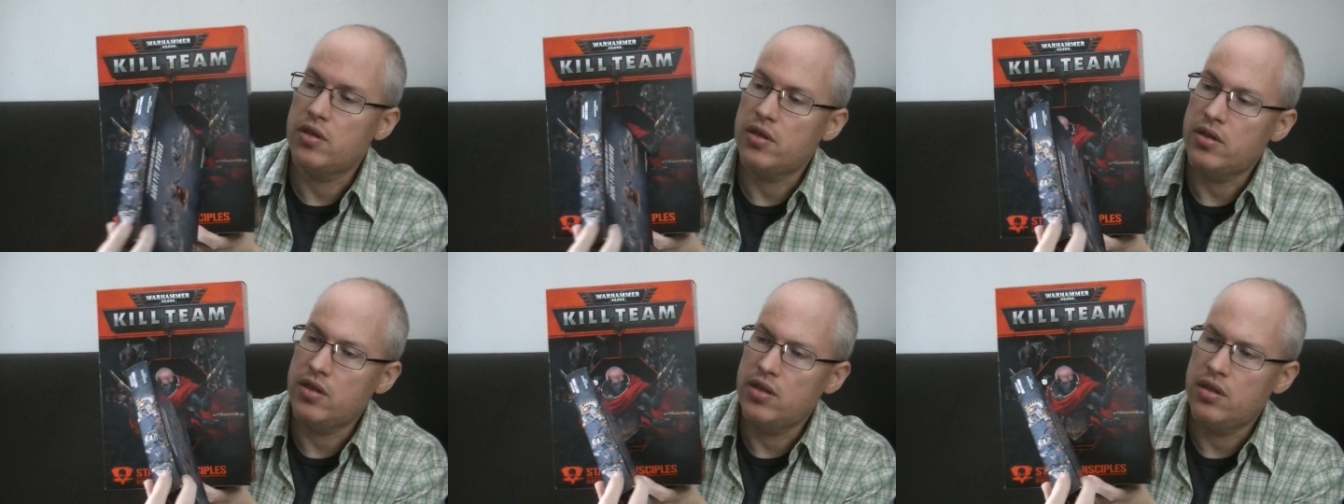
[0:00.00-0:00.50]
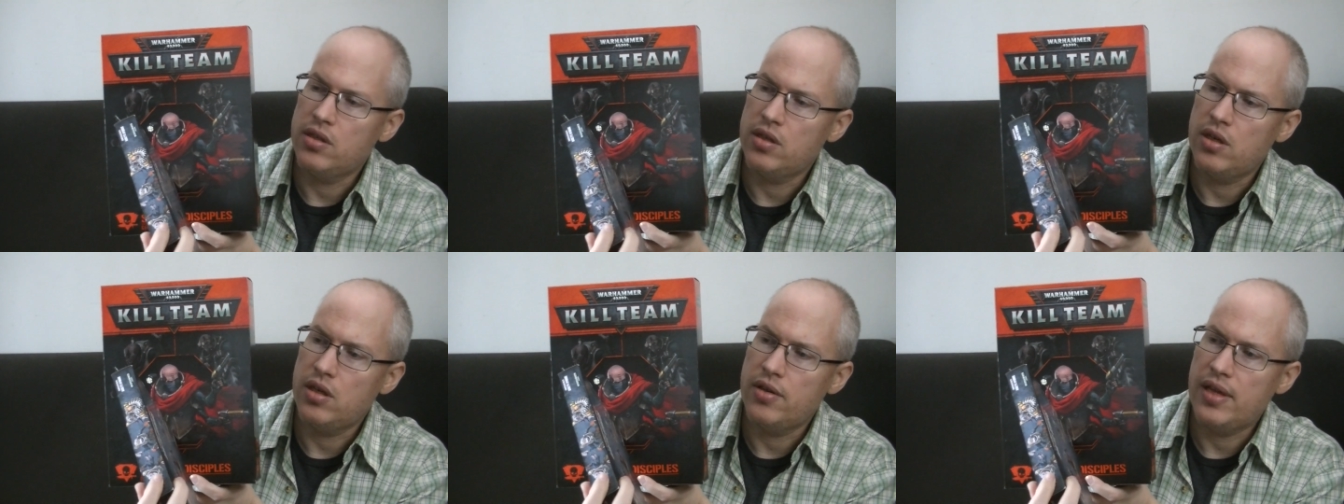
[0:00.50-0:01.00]
This is
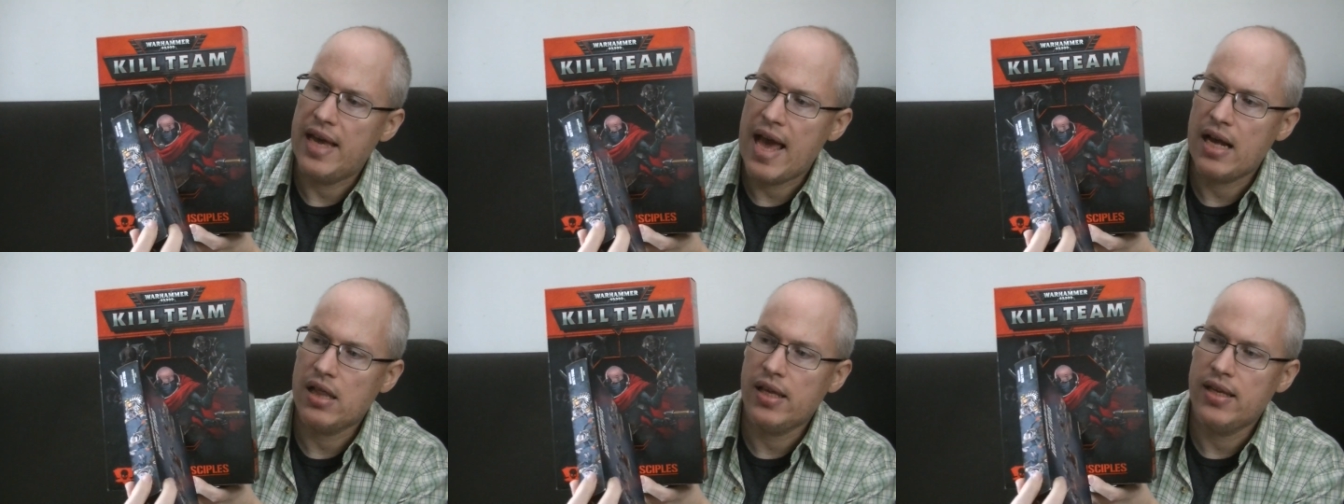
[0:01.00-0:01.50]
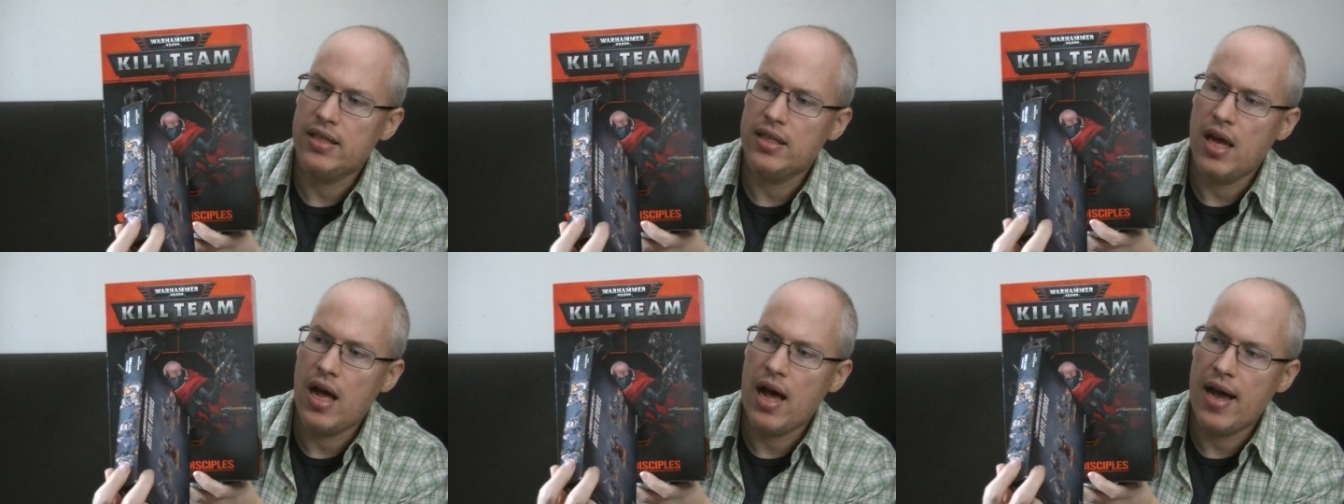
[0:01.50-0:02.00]
the Acolyte
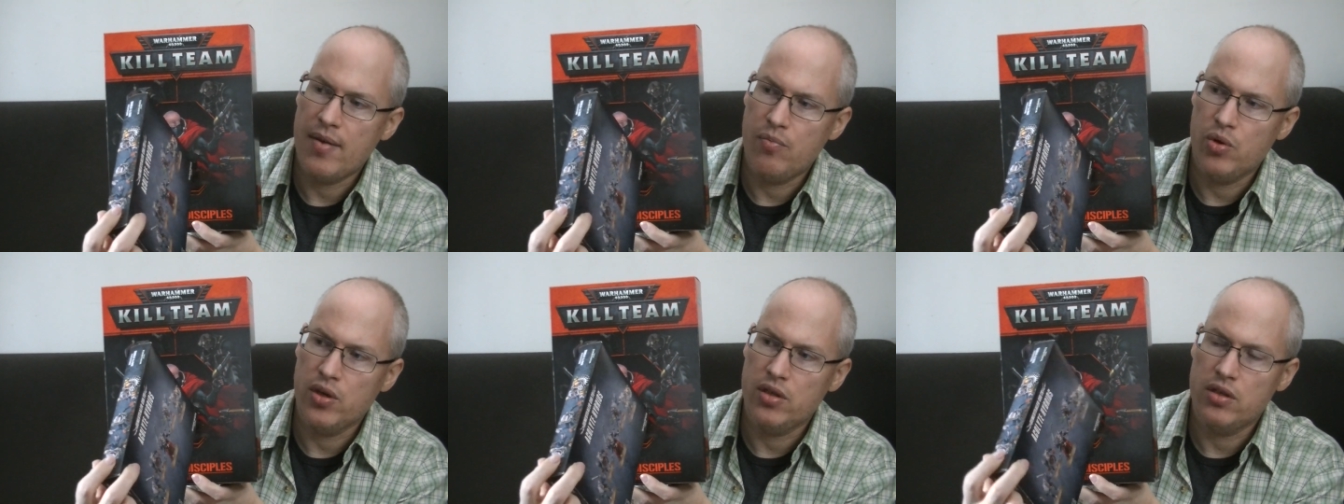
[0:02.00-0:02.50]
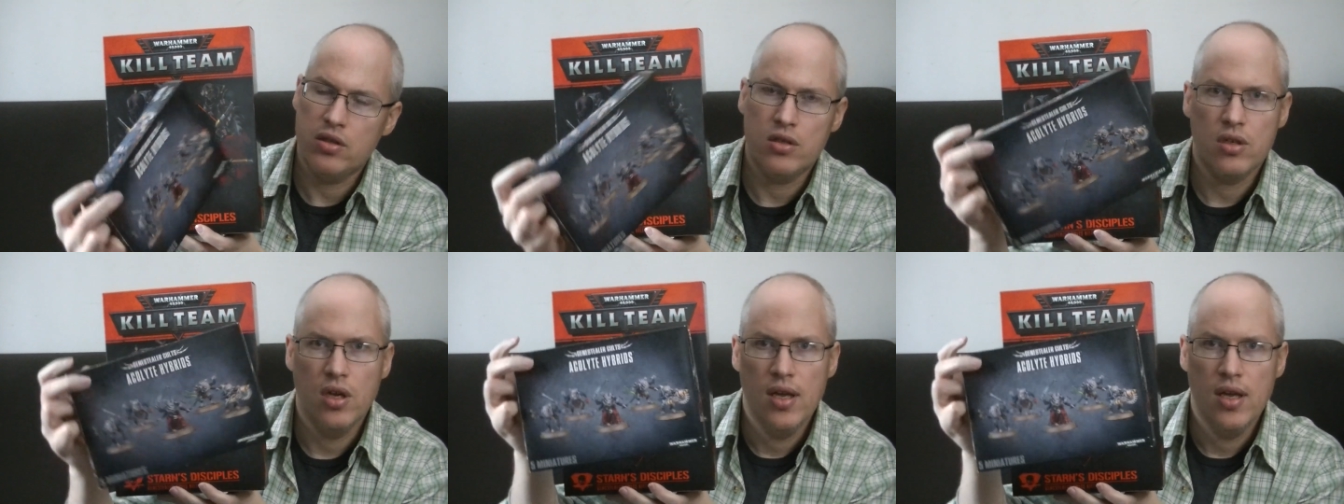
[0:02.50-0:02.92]
Hybrids